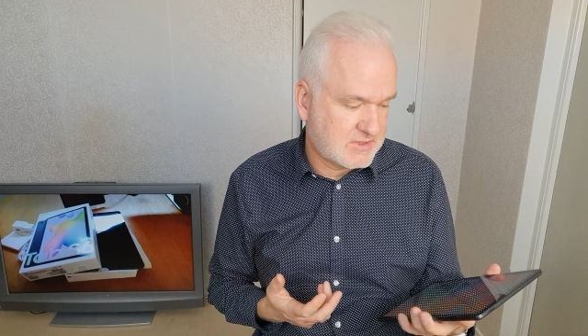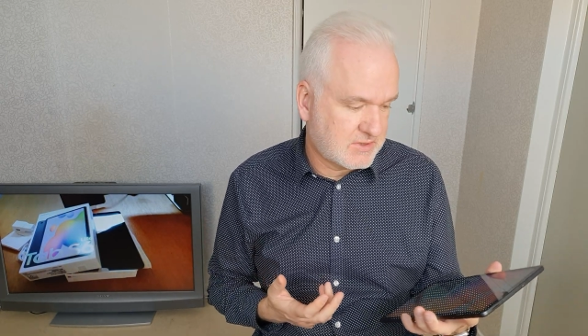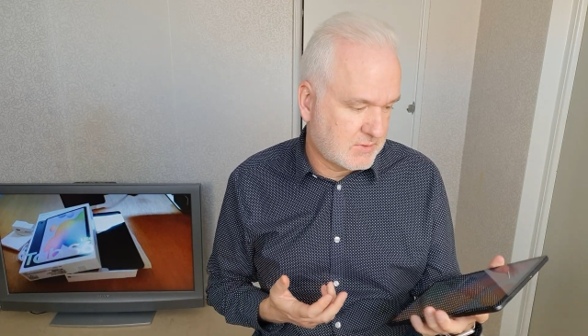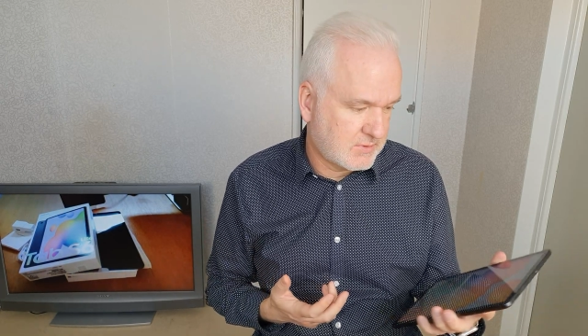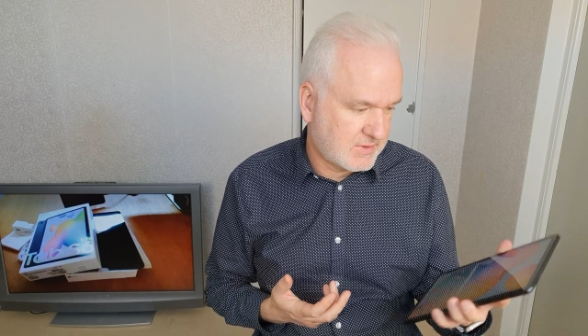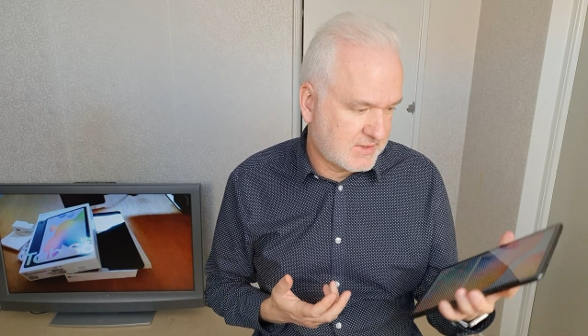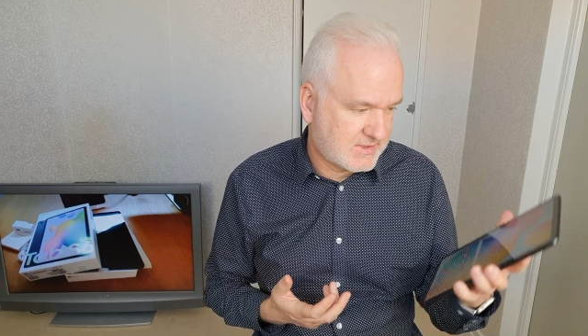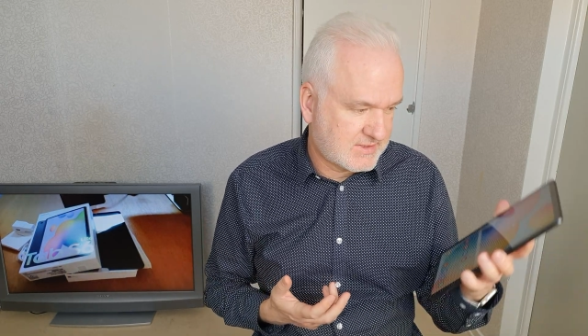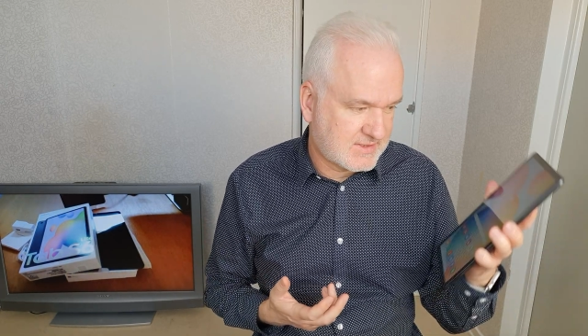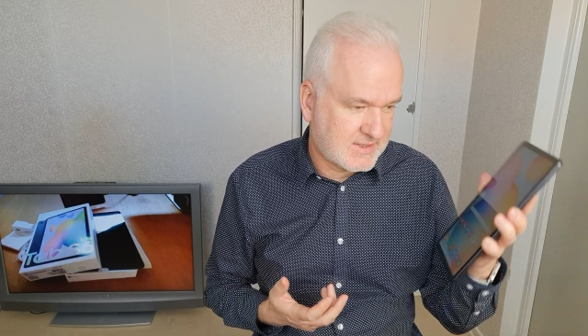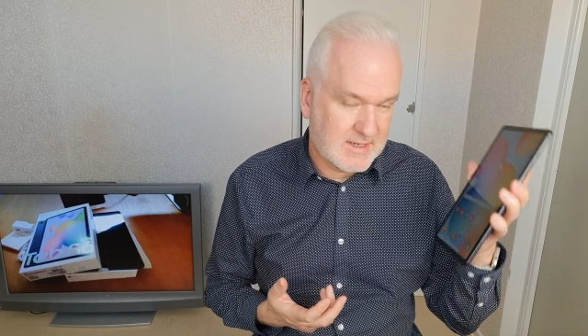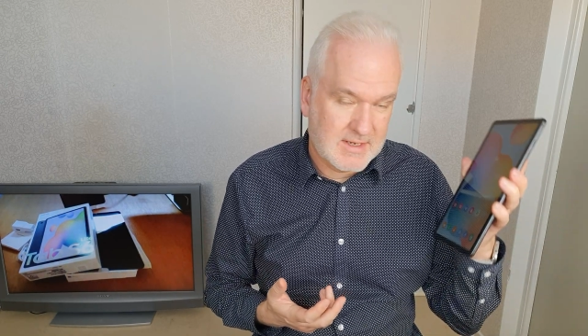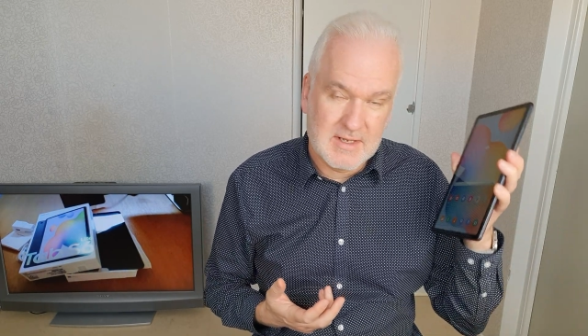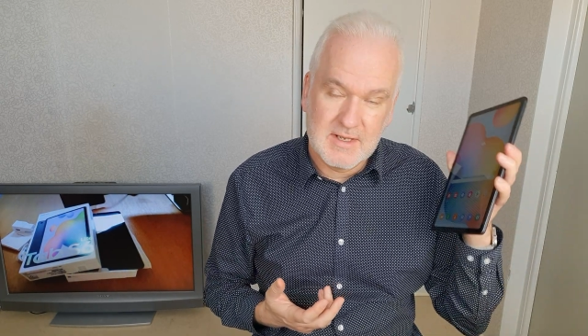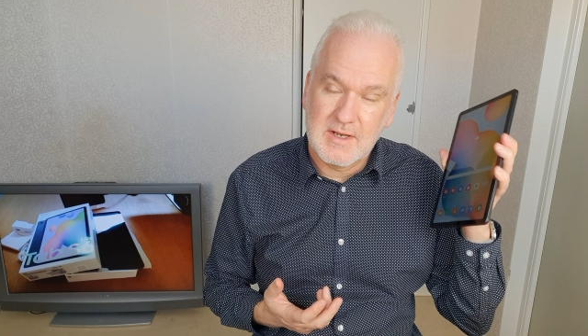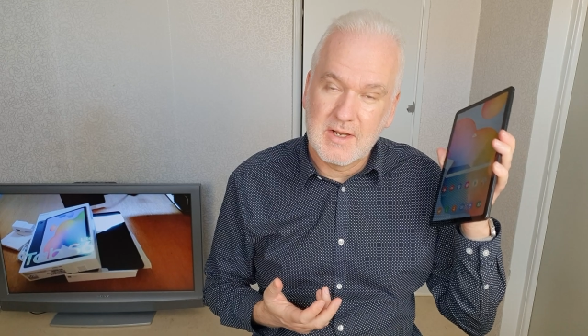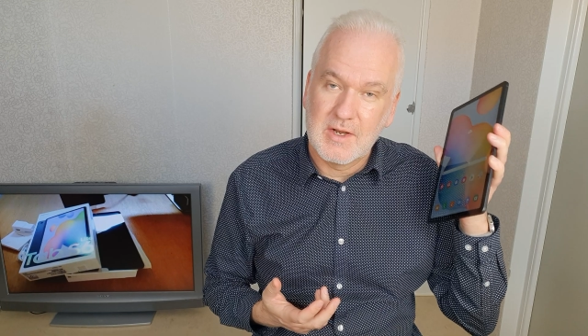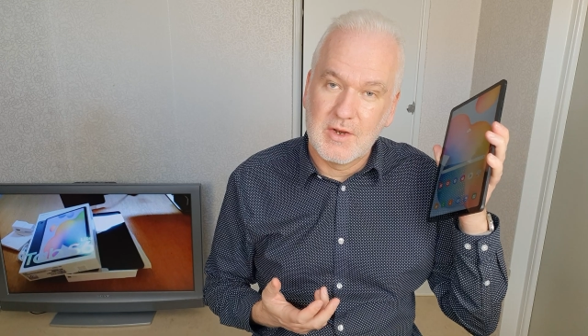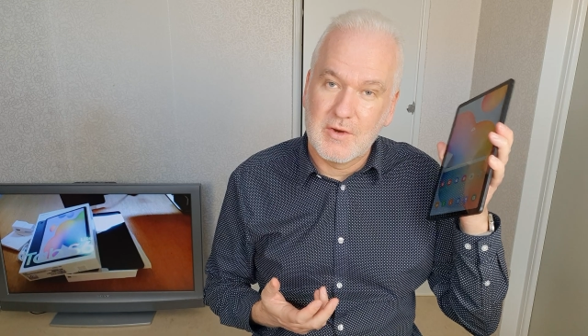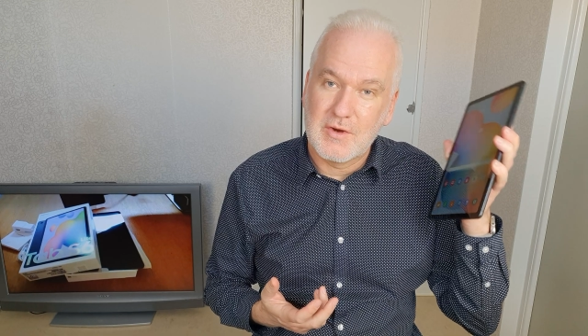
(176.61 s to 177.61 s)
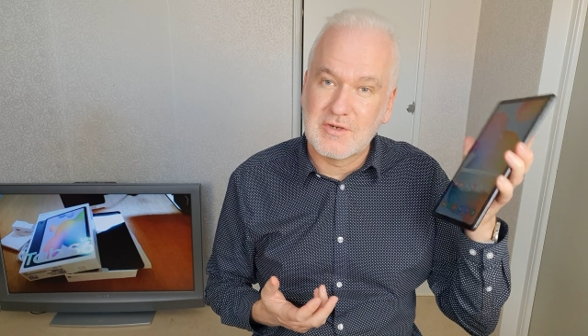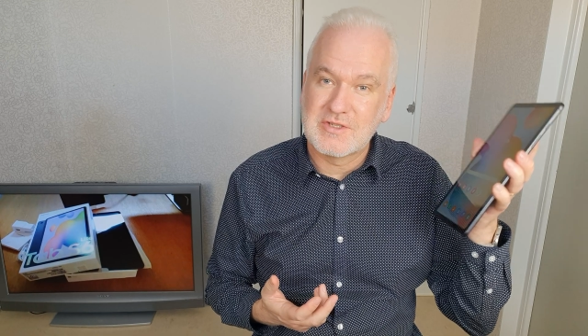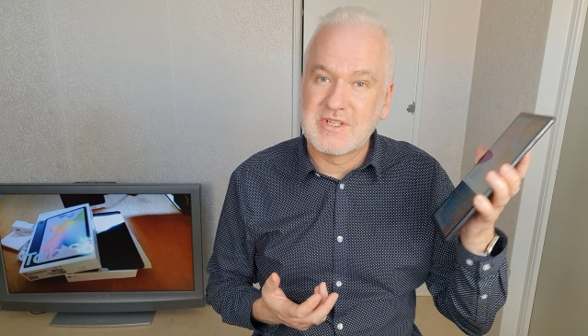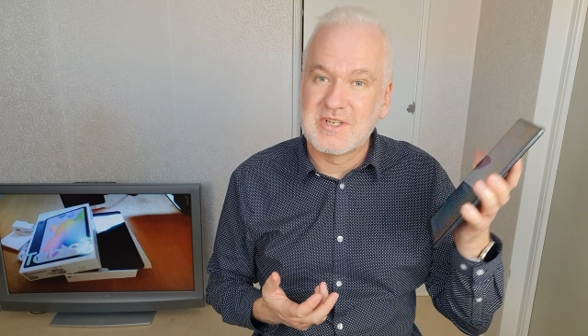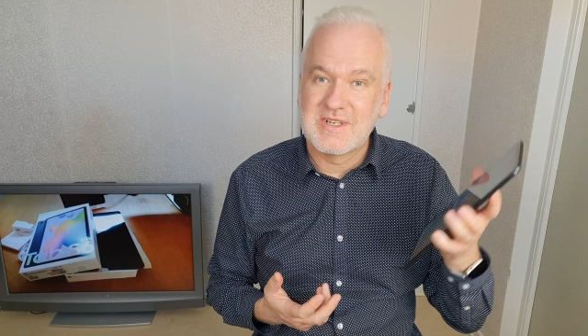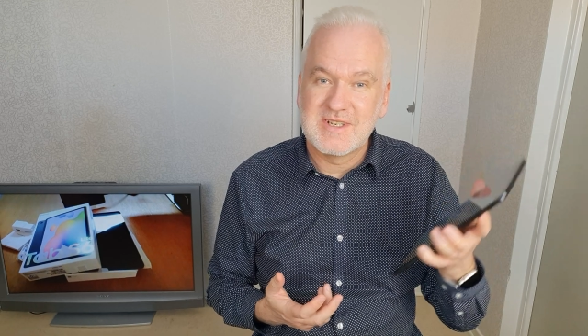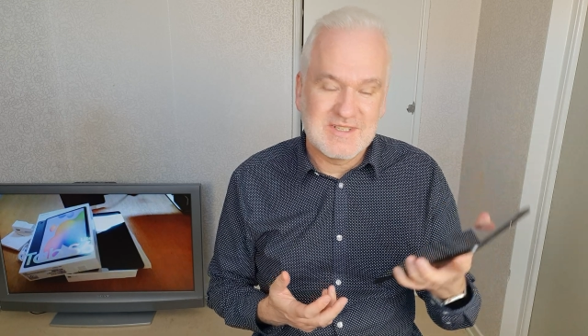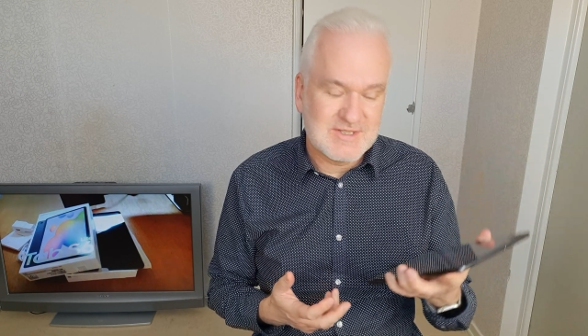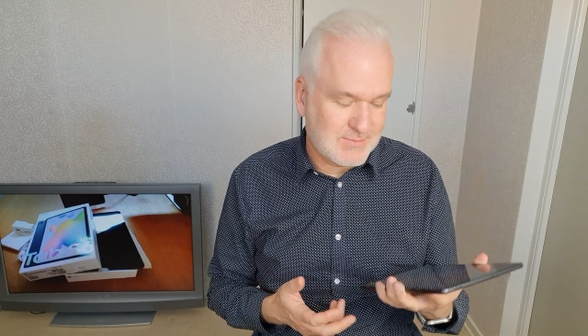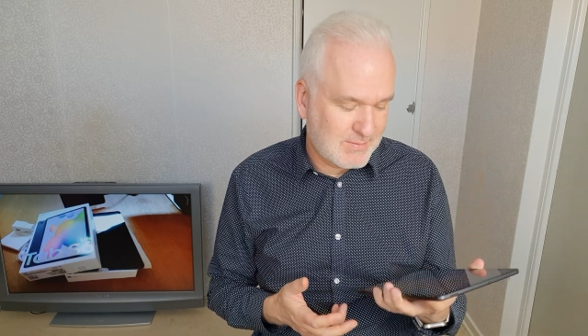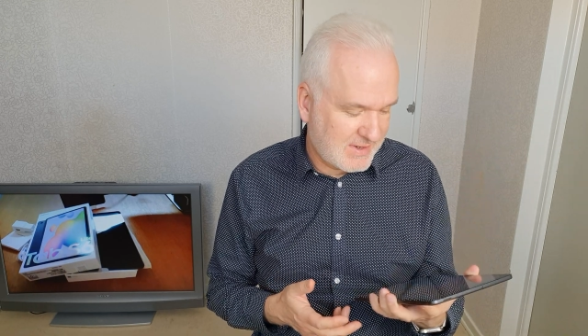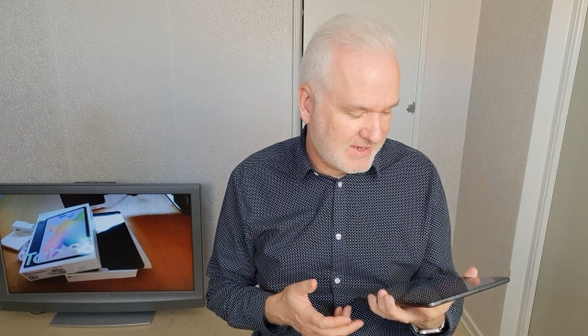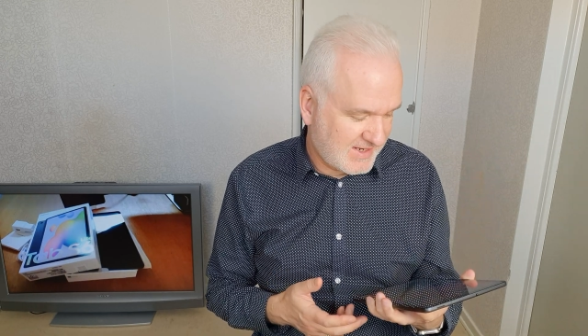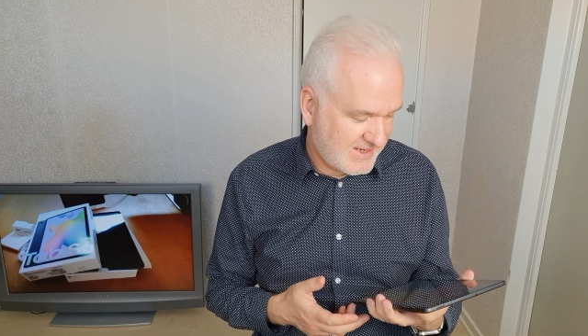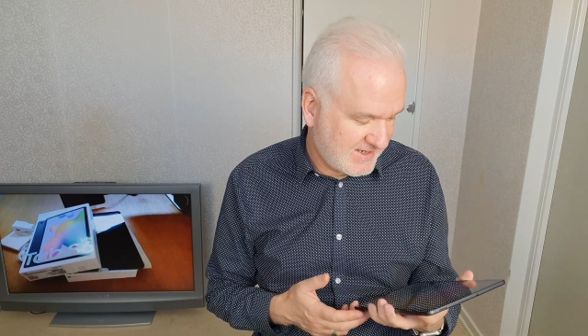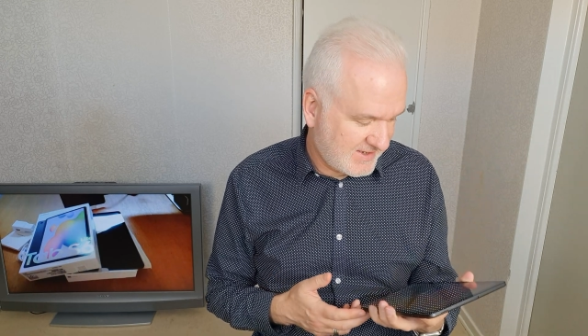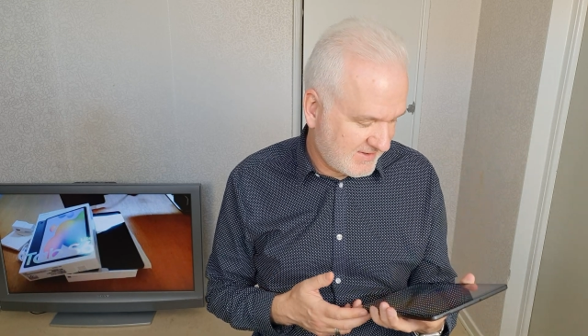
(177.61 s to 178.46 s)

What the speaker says: so it's a larger display